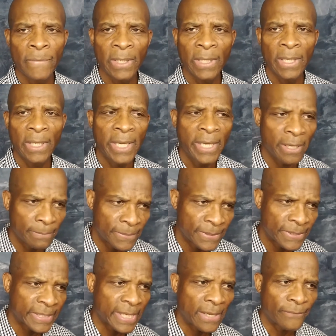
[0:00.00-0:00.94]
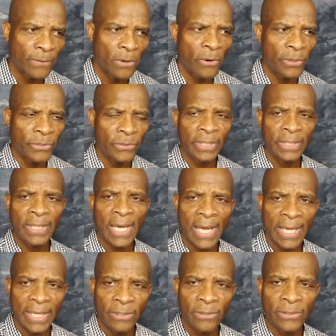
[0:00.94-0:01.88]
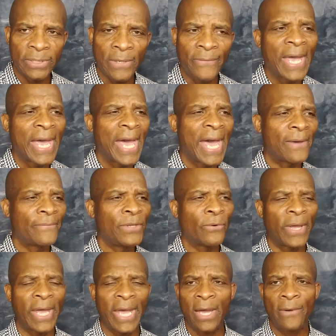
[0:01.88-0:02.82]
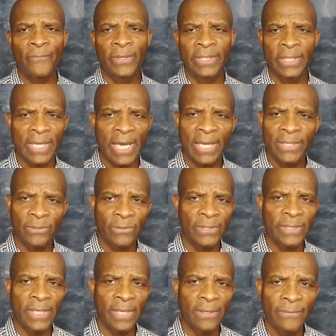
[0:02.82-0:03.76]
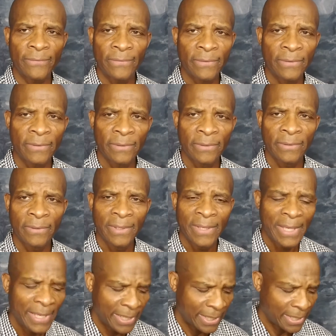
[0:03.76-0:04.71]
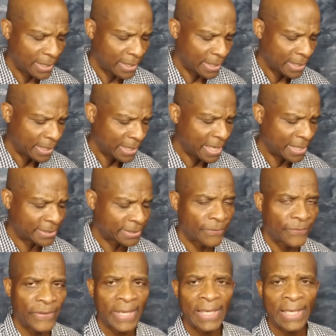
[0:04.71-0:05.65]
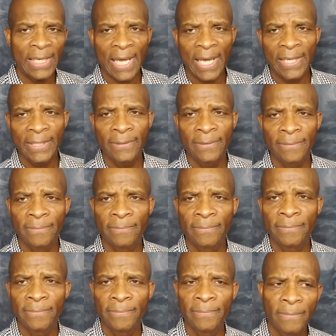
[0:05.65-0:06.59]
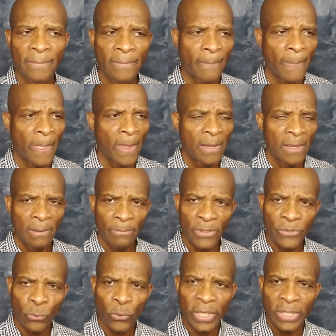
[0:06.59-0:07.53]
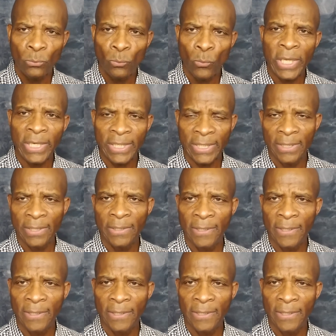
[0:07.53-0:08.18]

himself. Are you denying yourself? Have you ever denied yourself? It's a thin line between winning